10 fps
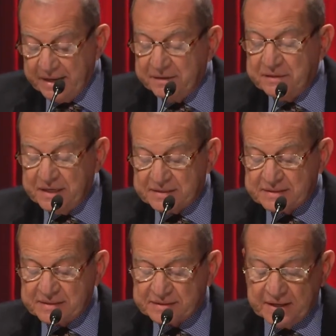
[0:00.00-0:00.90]

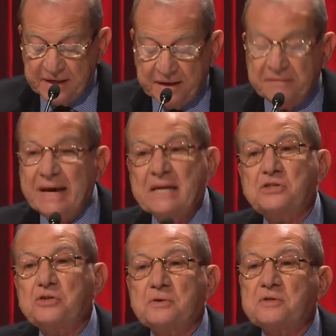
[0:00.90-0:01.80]
These
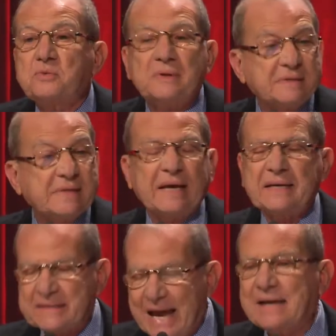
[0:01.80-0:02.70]
ratios was
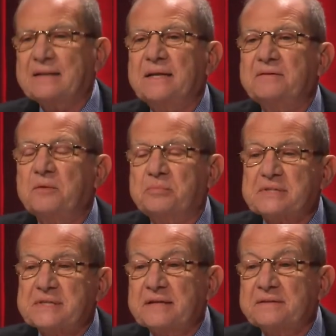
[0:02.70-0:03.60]
exactly
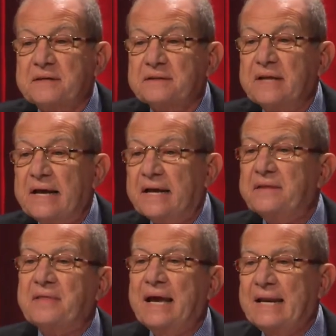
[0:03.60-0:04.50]
represented
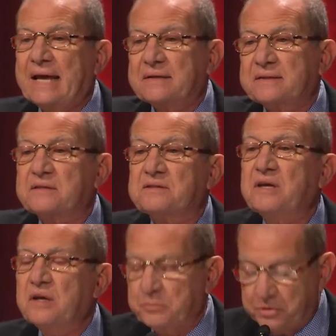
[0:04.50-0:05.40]
in the elected
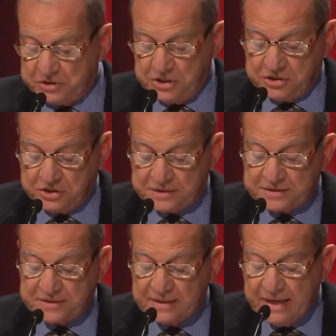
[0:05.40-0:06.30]
positions.